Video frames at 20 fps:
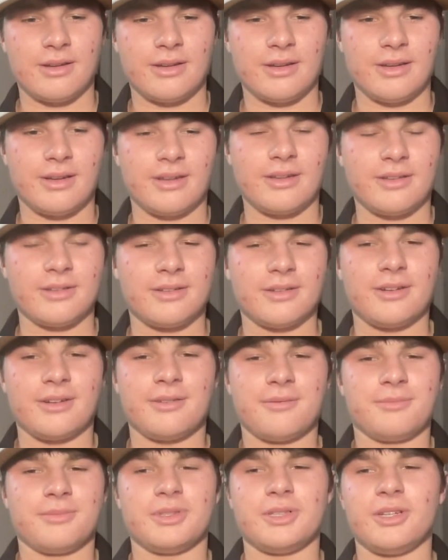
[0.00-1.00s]
And,
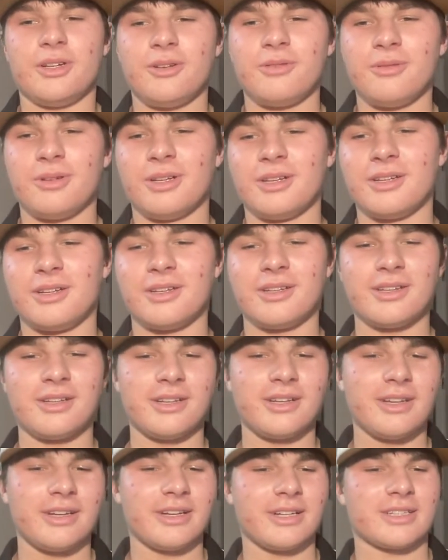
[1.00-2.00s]
it's
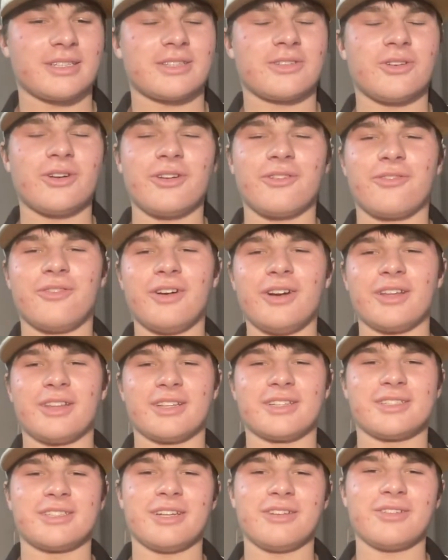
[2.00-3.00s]
sort of funny.
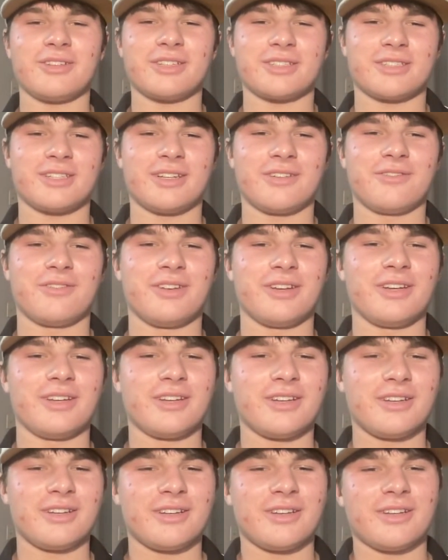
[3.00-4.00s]
The Celtics have
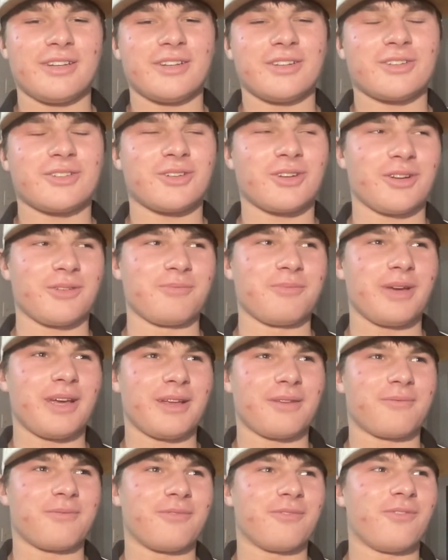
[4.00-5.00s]
sort of
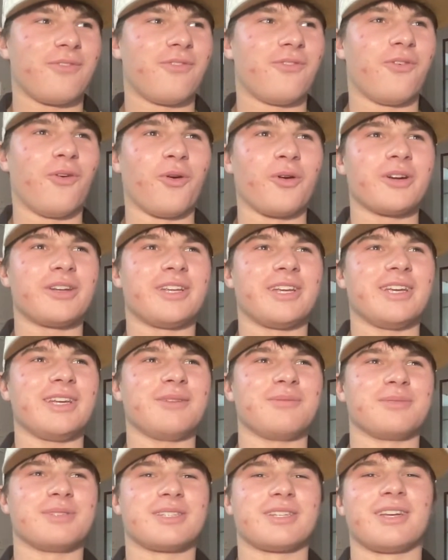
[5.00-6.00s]
made 5
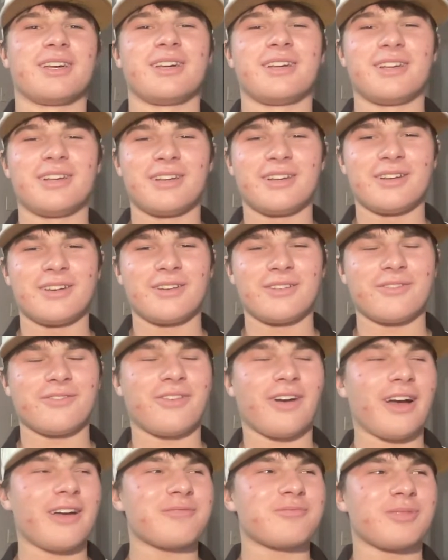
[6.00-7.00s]

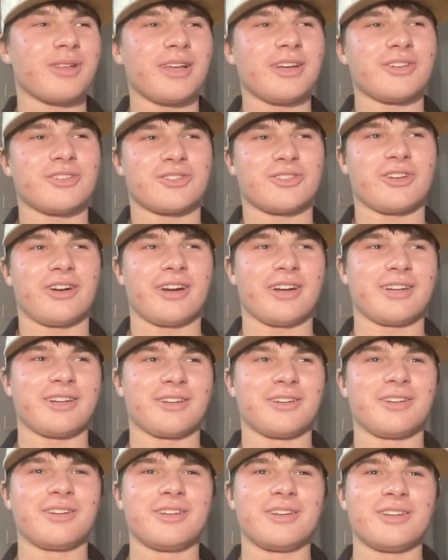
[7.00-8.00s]
players try
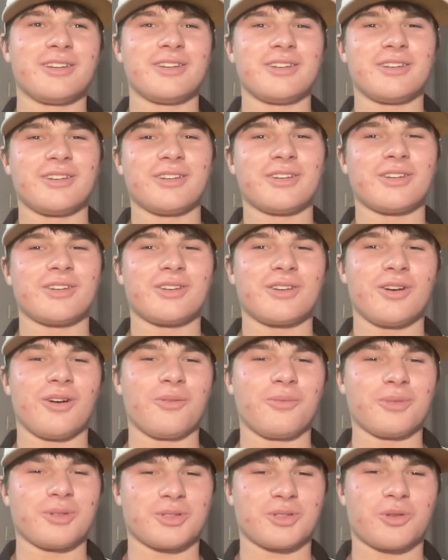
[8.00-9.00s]
and
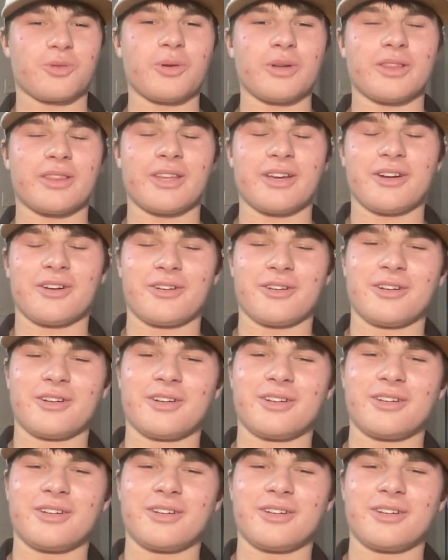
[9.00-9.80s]
almost quit their,